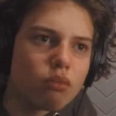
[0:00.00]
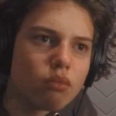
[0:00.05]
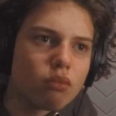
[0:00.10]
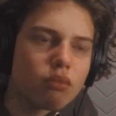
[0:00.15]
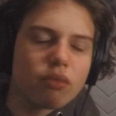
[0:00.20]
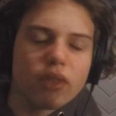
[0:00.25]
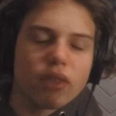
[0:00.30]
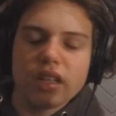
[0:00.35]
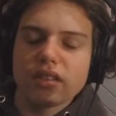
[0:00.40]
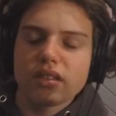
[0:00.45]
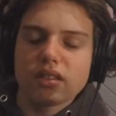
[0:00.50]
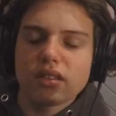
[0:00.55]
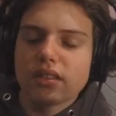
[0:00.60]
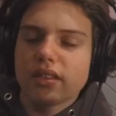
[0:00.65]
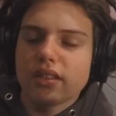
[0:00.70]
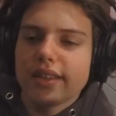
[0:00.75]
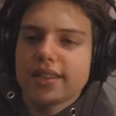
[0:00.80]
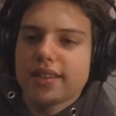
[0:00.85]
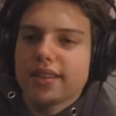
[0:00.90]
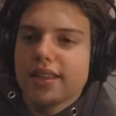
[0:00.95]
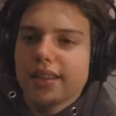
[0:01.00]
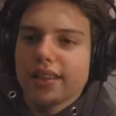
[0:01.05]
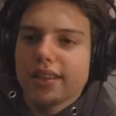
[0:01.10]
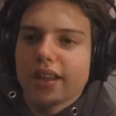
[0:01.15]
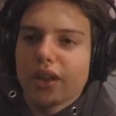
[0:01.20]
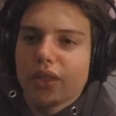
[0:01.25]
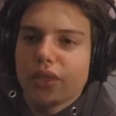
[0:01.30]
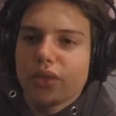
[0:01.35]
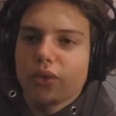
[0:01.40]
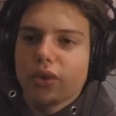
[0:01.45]
this thing that
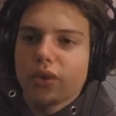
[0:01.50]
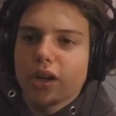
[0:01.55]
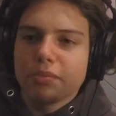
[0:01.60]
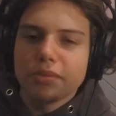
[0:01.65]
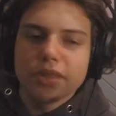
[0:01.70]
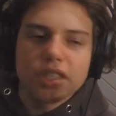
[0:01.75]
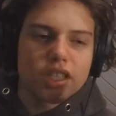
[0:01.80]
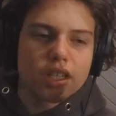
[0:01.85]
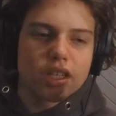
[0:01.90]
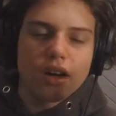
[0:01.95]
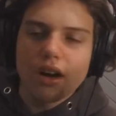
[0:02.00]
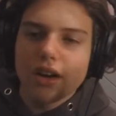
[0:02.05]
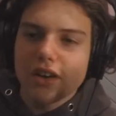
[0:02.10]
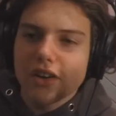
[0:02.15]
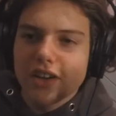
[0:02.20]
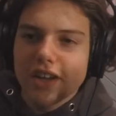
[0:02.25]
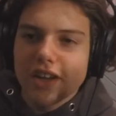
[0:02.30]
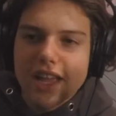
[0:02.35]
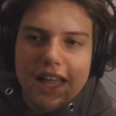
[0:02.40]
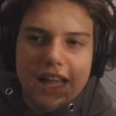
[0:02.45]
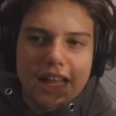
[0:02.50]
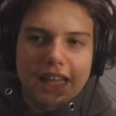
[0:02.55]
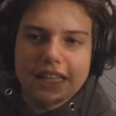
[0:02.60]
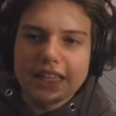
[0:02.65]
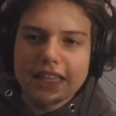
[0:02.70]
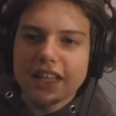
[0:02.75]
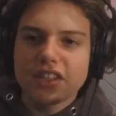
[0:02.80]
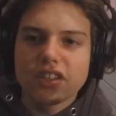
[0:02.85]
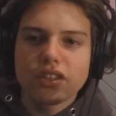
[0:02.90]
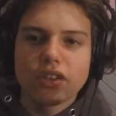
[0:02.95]
I thought up in Chicago,
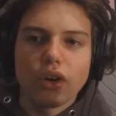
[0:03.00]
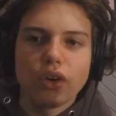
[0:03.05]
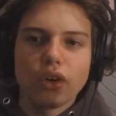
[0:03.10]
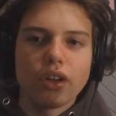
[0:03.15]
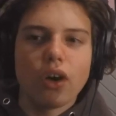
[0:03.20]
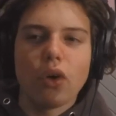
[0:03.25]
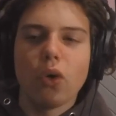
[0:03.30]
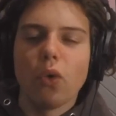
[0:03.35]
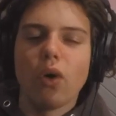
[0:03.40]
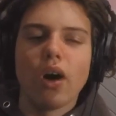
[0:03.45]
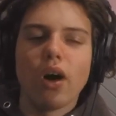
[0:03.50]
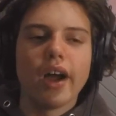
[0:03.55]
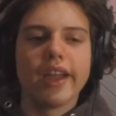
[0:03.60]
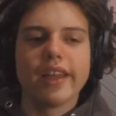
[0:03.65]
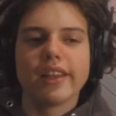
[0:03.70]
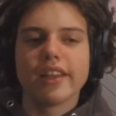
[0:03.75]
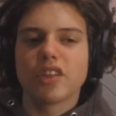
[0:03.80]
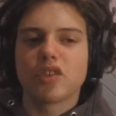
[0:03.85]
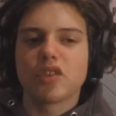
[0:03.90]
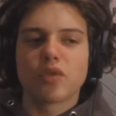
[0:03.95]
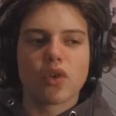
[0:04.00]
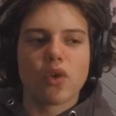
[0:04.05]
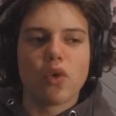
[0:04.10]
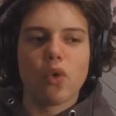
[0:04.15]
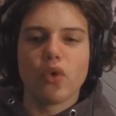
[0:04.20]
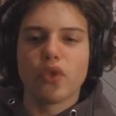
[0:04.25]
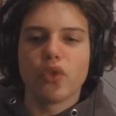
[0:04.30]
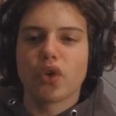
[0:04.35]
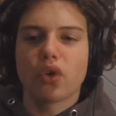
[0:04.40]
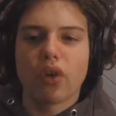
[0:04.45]
let's go to Hawaii, let's
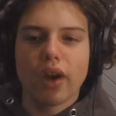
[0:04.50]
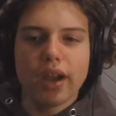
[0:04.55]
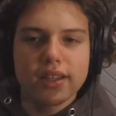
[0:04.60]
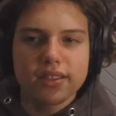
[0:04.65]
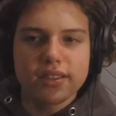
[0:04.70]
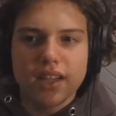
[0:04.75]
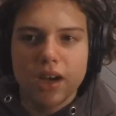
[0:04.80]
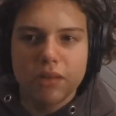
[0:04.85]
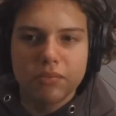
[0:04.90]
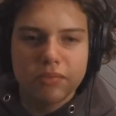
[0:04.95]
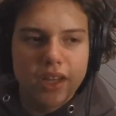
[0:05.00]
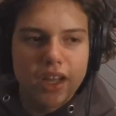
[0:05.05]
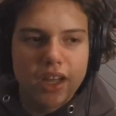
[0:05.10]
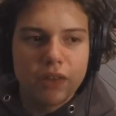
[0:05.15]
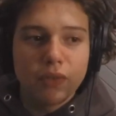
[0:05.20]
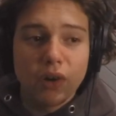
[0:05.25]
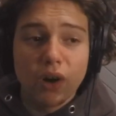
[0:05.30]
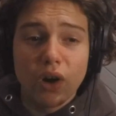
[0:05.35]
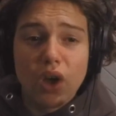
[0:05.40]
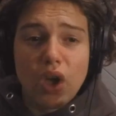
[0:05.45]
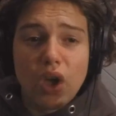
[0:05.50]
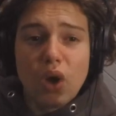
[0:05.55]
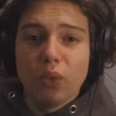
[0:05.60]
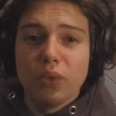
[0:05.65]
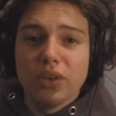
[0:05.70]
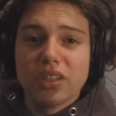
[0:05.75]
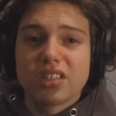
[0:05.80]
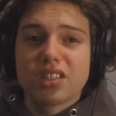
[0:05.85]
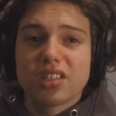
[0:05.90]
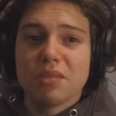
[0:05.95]
record the greatest album ever
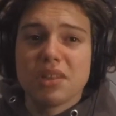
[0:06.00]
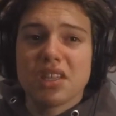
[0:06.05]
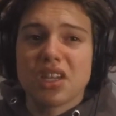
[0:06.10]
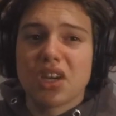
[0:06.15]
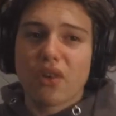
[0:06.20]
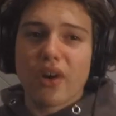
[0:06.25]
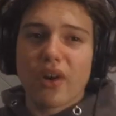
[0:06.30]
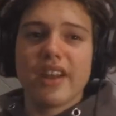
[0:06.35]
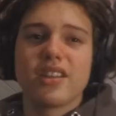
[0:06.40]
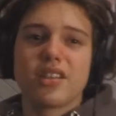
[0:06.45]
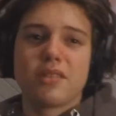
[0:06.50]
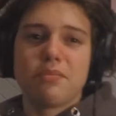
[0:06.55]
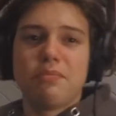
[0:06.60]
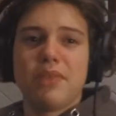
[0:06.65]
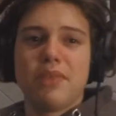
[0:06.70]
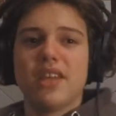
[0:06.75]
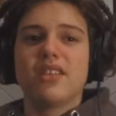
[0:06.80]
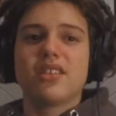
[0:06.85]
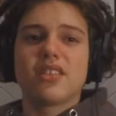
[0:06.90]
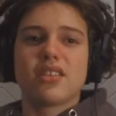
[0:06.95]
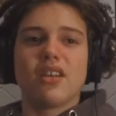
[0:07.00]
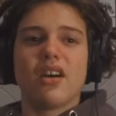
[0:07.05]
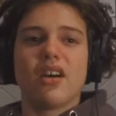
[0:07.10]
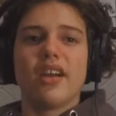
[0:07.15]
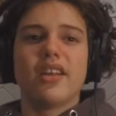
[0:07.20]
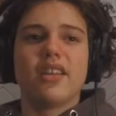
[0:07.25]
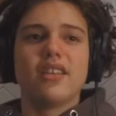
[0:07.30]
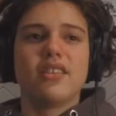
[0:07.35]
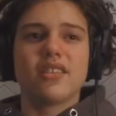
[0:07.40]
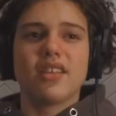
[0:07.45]
with some of the greatest
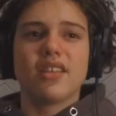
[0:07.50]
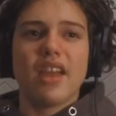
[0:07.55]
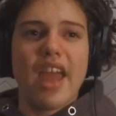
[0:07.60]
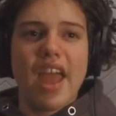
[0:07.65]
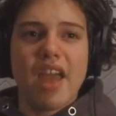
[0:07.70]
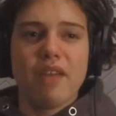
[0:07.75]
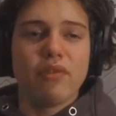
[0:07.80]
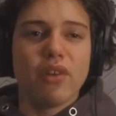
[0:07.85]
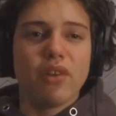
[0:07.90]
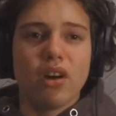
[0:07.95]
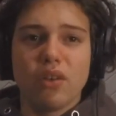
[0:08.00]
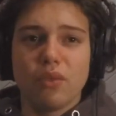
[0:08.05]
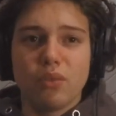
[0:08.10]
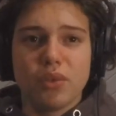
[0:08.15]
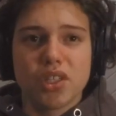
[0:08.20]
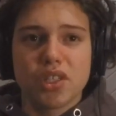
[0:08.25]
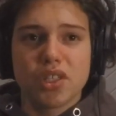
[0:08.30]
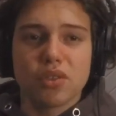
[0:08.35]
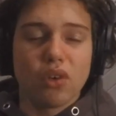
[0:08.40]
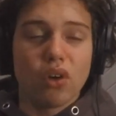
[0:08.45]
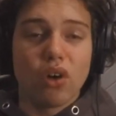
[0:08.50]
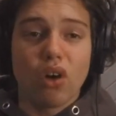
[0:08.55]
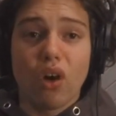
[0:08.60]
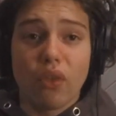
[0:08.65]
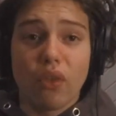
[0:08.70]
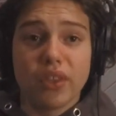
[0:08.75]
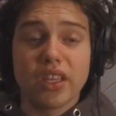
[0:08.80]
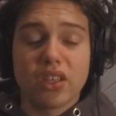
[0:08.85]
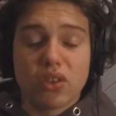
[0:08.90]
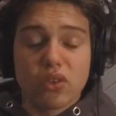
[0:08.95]
B-sides ever, which are
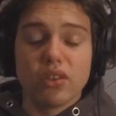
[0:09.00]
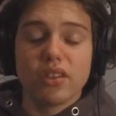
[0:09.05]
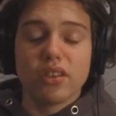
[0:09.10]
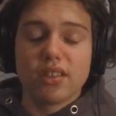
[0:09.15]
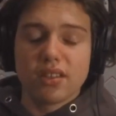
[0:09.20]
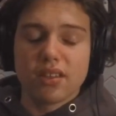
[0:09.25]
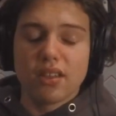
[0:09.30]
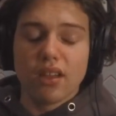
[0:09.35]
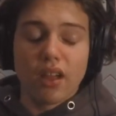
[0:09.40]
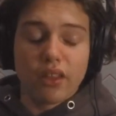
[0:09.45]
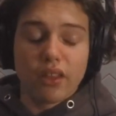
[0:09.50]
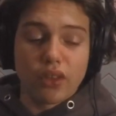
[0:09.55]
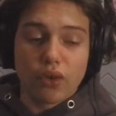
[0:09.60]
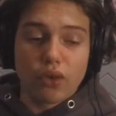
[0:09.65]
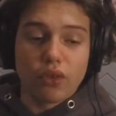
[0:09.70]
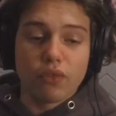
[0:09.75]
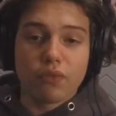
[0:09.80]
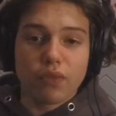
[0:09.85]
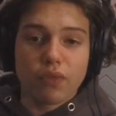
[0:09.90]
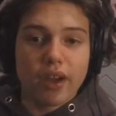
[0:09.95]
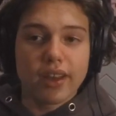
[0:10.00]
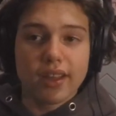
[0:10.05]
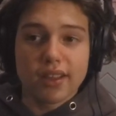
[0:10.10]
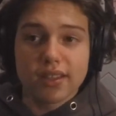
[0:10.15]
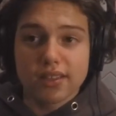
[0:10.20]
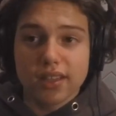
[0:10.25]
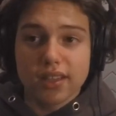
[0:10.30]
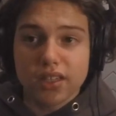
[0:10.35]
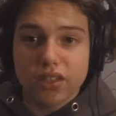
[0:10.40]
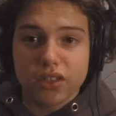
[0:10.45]
on the Good Friday
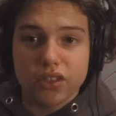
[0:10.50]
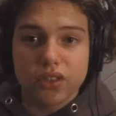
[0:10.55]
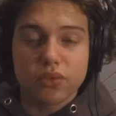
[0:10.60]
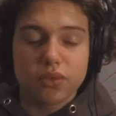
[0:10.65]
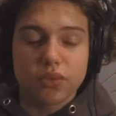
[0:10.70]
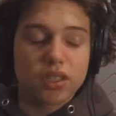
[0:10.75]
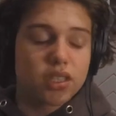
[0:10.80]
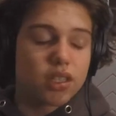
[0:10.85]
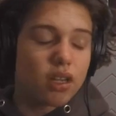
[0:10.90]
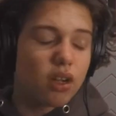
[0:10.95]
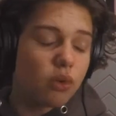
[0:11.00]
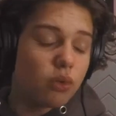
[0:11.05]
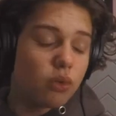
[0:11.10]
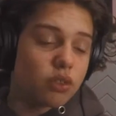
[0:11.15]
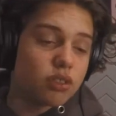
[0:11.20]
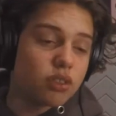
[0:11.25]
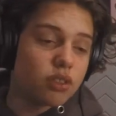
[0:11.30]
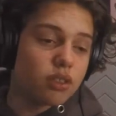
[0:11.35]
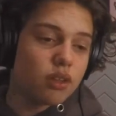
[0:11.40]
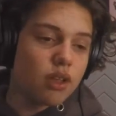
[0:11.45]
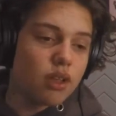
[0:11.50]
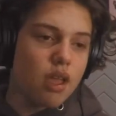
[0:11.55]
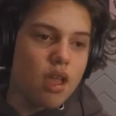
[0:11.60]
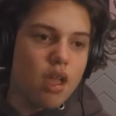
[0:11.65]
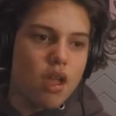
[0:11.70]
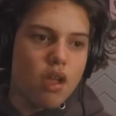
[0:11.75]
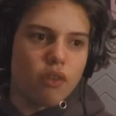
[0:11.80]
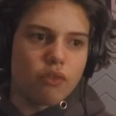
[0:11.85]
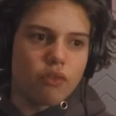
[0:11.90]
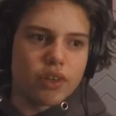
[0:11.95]
sessions, which I also
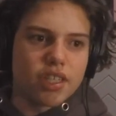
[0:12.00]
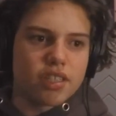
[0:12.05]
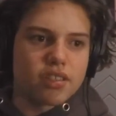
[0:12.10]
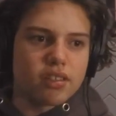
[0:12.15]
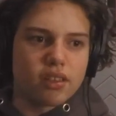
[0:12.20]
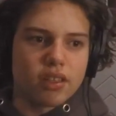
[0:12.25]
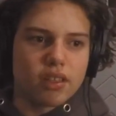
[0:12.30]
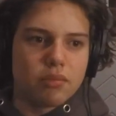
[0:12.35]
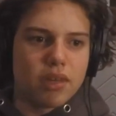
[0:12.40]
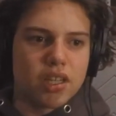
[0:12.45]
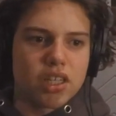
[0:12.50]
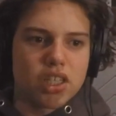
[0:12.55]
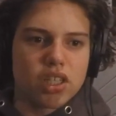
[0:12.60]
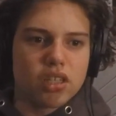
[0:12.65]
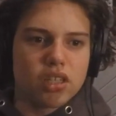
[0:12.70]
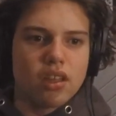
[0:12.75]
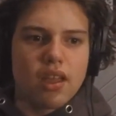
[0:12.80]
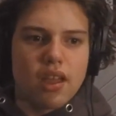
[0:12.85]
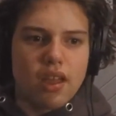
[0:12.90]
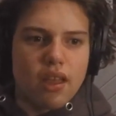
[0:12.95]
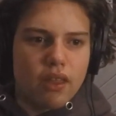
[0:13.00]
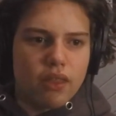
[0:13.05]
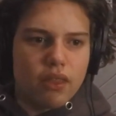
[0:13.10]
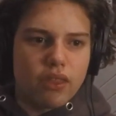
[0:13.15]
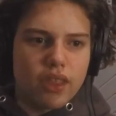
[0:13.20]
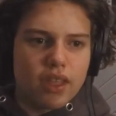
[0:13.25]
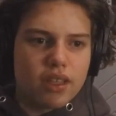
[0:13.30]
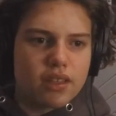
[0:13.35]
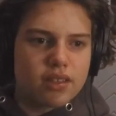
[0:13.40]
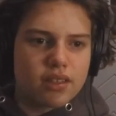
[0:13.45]
recently mentioned.
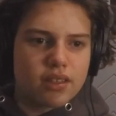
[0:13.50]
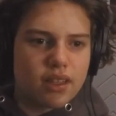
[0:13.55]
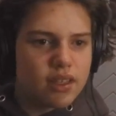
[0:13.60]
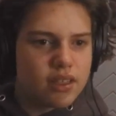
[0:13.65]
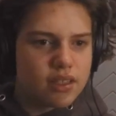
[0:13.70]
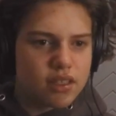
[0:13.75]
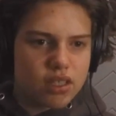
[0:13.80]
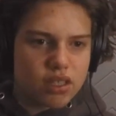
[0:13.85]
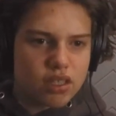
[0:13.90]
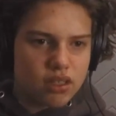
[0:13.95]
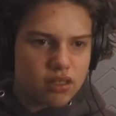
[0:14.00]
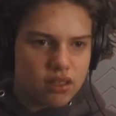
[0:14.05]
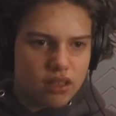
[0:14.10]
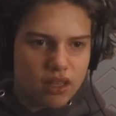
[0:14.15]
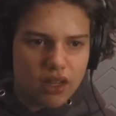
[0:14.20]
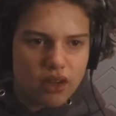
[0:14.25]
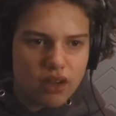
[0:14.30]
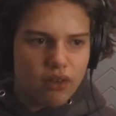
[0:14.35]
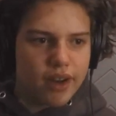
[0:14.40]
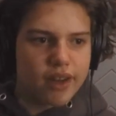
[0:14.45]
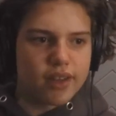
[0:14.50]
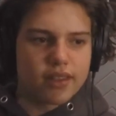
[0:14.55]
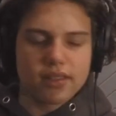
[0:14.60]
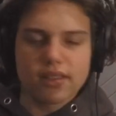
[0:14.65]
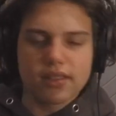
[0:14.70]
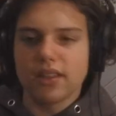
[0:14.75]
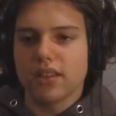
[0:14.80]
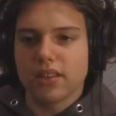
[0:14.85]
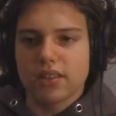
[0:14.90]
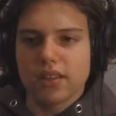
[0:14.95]
This is just the greatest
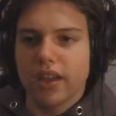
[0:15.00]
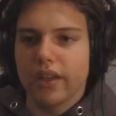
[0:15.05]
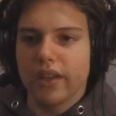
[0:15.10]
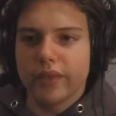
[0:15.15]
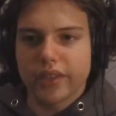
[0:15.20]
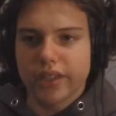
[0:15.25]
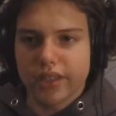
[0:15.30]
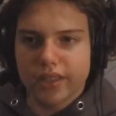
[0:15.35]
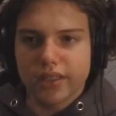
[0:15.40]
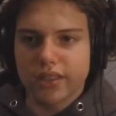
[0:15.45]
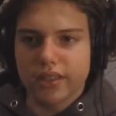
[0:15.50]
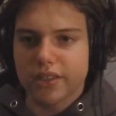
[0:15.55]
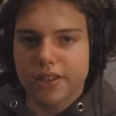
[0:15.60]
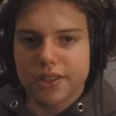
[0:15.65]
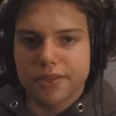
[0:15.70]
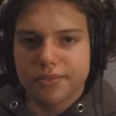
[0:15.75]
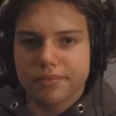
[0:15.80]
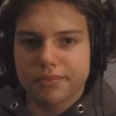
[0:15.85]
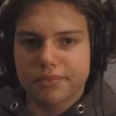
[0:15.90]
thing to ever exist.